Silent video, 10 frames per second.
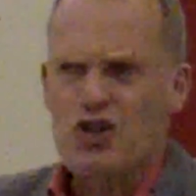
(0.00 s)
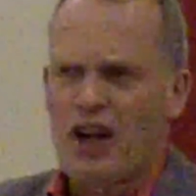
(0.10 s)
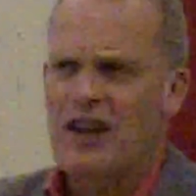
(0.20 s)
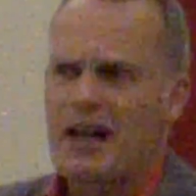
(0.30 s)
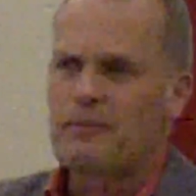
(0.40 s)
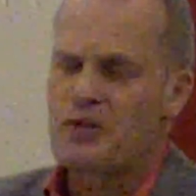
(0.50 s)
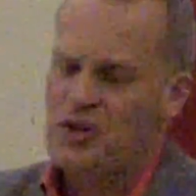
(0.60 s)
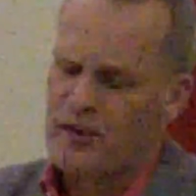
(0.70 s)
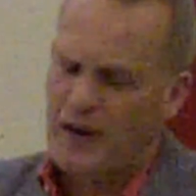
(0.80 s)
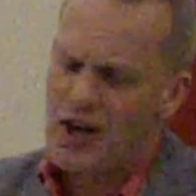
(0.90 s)
Chardonnay,
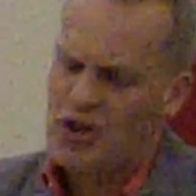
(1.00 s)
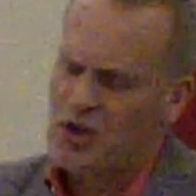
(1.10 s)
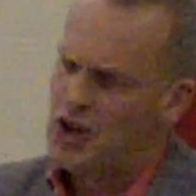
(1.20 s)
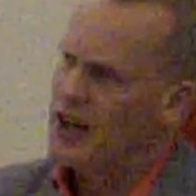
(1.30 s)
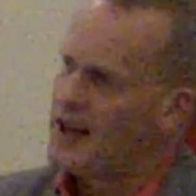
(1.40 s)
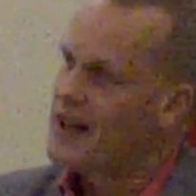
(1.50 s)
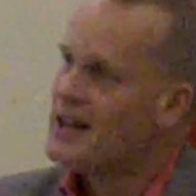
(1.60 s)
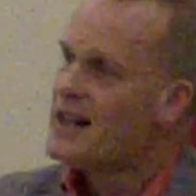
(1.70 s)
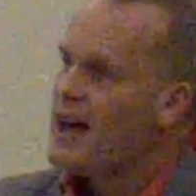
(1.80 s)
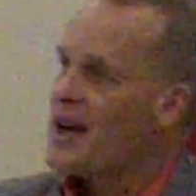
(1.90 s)
just to finish on
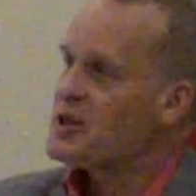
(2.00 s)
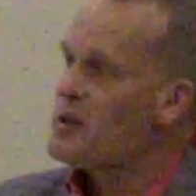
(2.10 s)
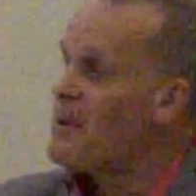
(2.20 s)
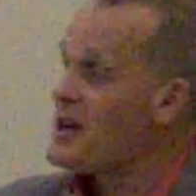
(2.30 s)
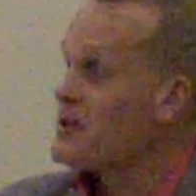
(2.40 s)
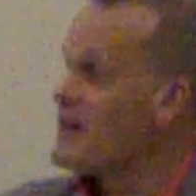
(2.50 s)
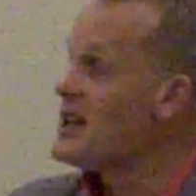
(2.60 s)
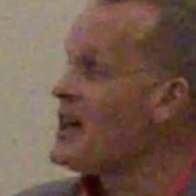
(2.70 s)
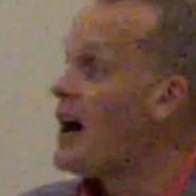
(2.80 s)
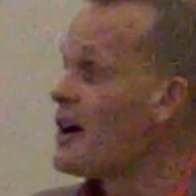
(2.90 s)
Chardonnay, has a
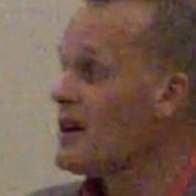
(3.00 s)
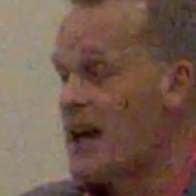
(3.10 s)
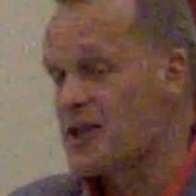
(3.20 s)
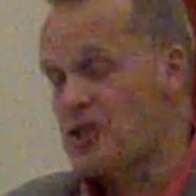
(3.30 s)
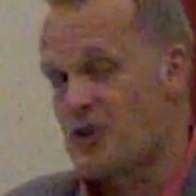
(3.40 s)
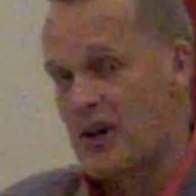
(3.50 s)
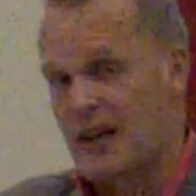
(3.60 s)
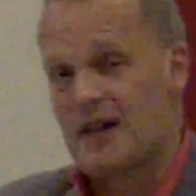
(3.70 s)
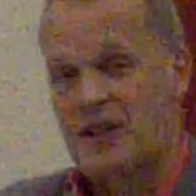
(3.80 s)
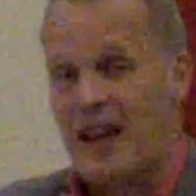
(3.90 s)
comparatively young
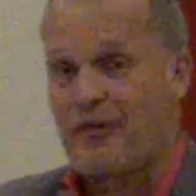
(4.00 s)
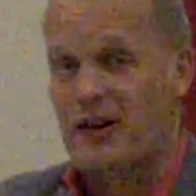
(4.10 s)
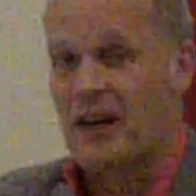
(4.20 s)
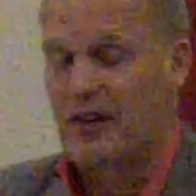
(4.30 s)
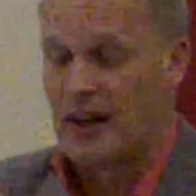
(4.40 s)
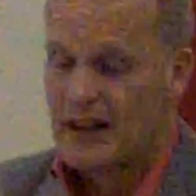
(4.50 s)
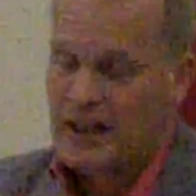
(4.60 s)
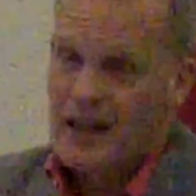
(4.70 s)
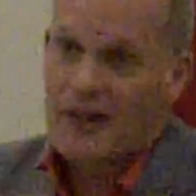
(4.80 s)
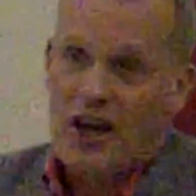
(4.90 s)
history in South Africa.
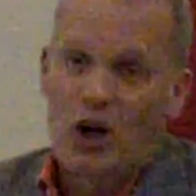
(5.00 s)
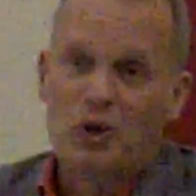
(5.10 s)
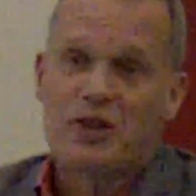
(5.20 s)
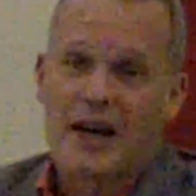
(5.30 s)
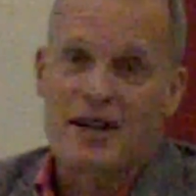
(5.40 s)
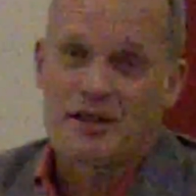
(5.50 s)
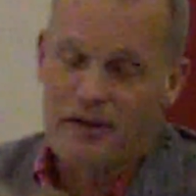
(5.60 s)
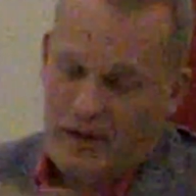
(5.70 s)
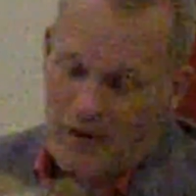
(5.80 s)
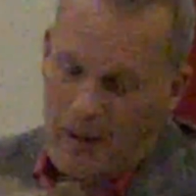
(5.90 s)
In the old
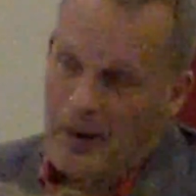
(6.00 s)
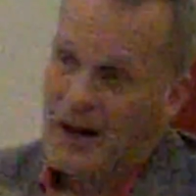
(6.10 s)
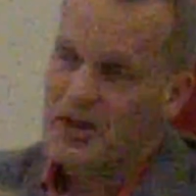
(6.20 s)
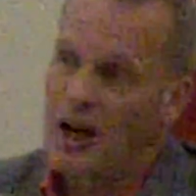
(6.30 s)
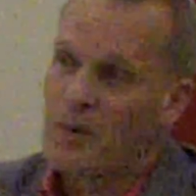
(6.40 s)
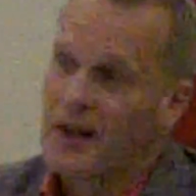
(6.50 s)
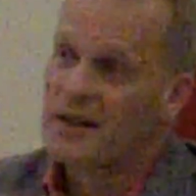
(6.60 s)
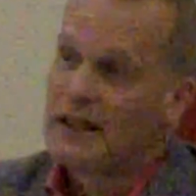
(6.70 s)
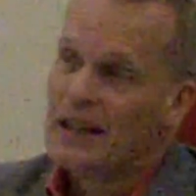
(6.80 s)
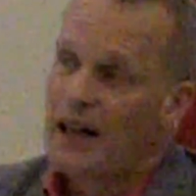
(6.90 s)
days of apartheid,
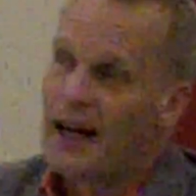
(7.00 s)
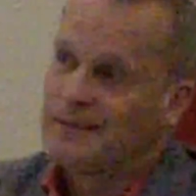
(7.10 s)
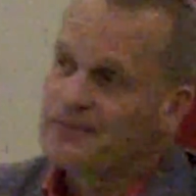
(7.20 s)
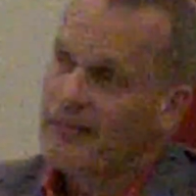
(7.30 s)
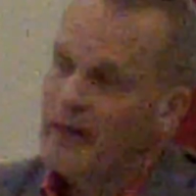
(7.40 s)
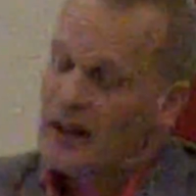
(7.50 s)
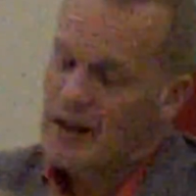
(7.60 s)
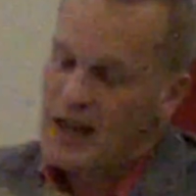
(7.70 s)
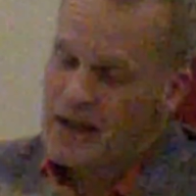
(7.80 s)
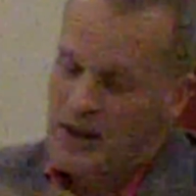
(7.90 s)
when
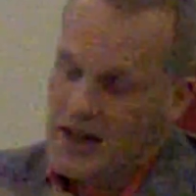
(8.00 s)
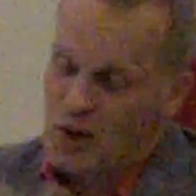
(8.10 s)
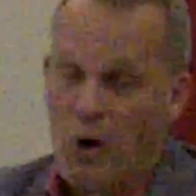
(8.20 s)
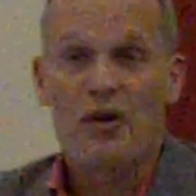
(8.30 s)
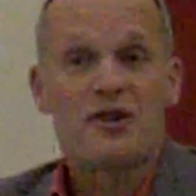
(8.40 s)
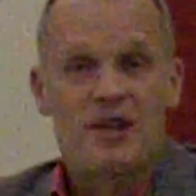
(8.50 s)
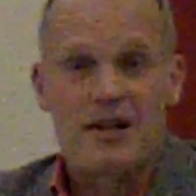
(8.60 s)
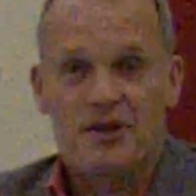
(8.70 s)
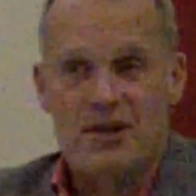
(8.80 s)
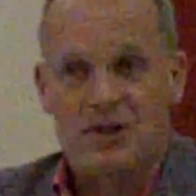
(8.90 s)
the
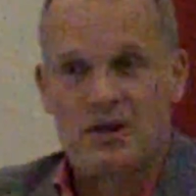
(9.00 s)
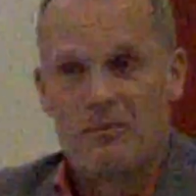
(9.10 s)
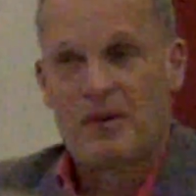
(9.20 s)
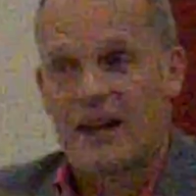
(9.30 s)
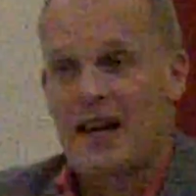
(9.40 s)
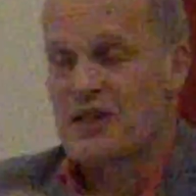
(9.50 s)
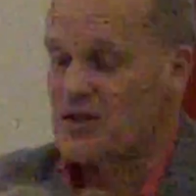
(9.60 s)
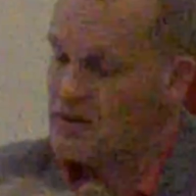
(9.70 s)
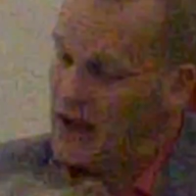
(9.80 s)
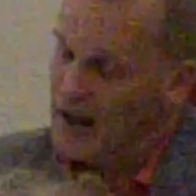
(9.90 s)
quarantine system
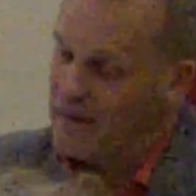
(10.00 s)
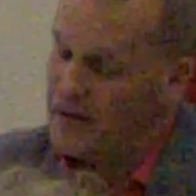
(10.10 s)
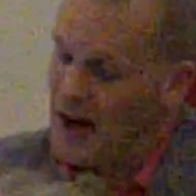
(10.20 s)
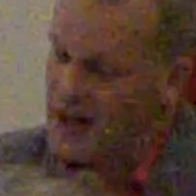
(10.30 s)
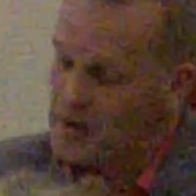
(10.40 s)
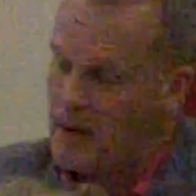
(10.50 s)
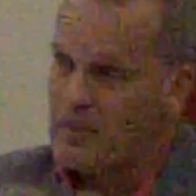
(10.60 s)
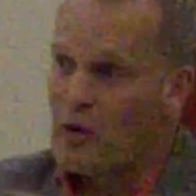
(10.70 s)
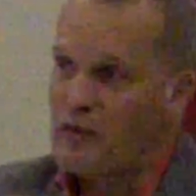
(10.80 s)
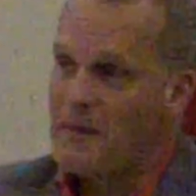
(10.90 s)
against vines
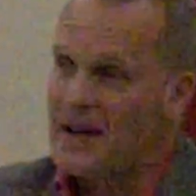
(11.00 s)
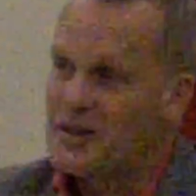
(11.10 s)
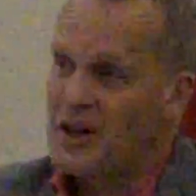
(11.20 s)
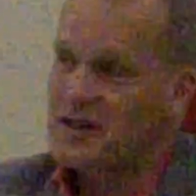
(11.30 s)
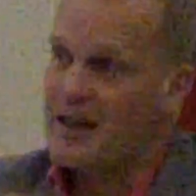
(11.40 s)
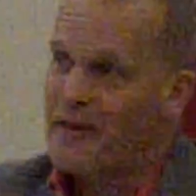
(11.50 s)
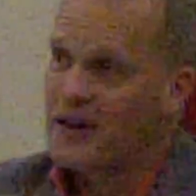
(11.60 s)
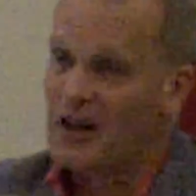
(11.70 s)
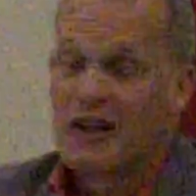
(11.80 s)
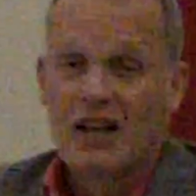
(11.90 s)
being brought from outside South
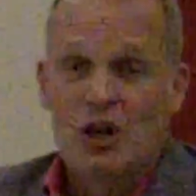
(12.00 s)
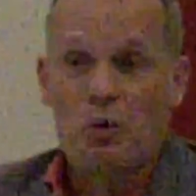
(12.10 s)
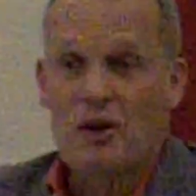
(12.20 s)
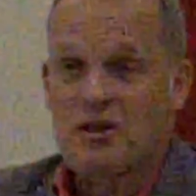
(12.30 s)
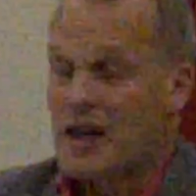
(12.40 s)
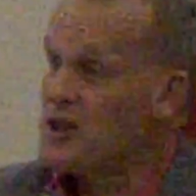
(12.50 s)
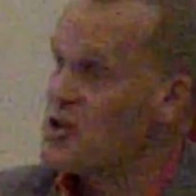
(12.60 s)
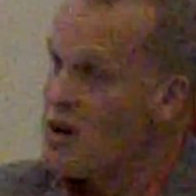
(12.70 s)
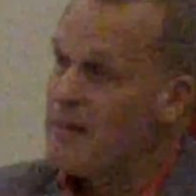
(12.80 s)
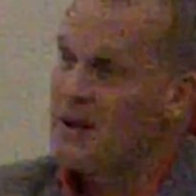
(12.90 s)
Africa was
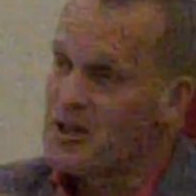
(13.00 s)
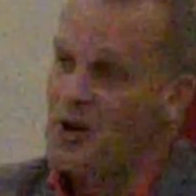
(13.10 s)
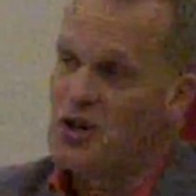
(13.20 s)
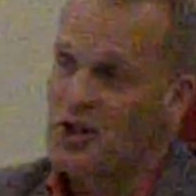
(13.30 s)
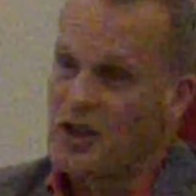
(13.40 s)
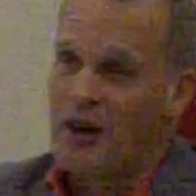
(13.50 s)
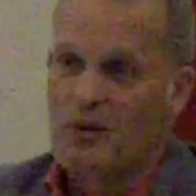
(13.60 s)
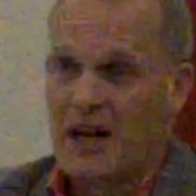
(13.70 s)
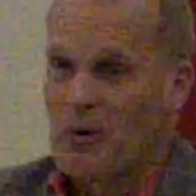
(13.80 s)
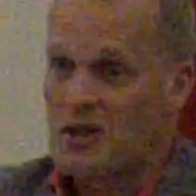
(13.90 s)
extremely stringent.
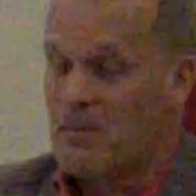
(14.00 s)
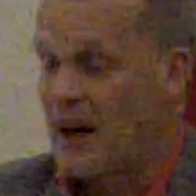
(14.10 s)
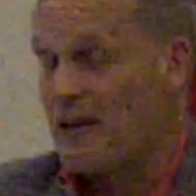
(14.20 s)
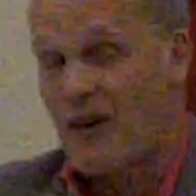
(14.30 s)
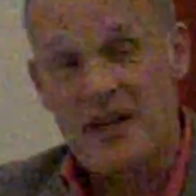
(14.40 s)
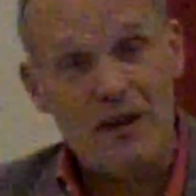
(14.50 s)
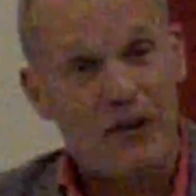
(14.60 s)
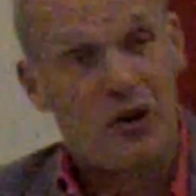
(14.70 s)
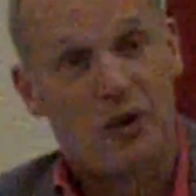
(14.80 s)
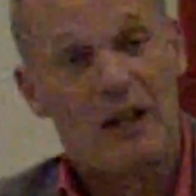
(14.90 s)
It really was. It made it very
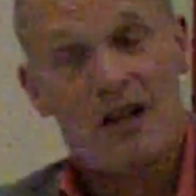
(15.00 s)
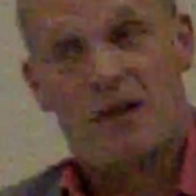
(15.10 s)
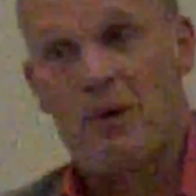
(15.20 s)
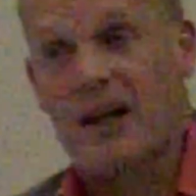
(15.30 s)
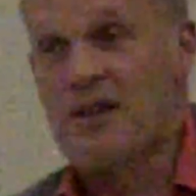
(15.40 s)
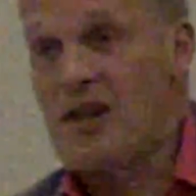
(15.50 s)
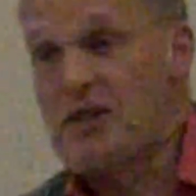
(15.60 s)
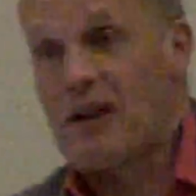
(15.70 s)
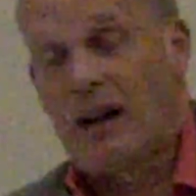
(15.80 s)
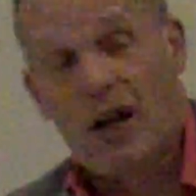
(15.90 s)
difficult to bring in
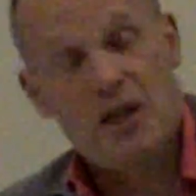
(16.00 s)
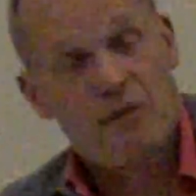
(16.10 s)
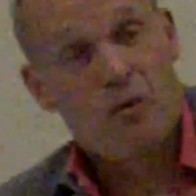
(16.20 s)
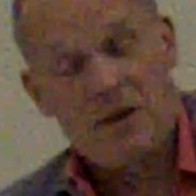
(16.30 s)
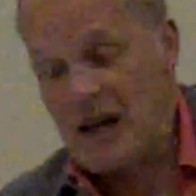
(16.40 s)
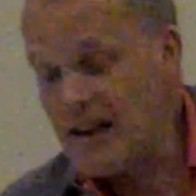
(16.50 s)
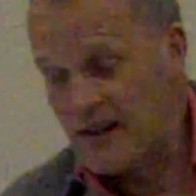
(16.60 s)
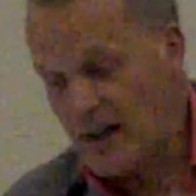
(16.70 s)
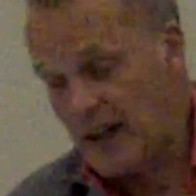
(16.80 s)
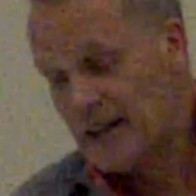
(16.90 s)
decent clones of almost
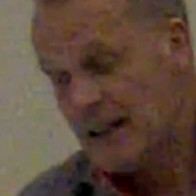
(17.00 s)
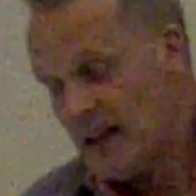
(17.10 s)
anything.